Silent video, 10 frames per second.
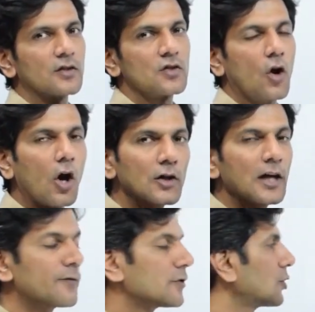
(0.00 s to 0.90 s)
So all you
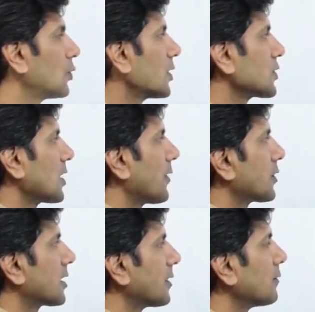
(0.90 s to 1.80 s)
have to do is you have
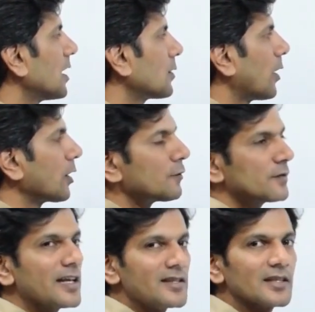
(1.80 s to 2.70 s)
to convert one of
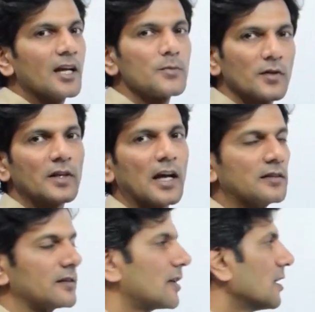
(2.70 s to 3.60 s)
these in terms of the other.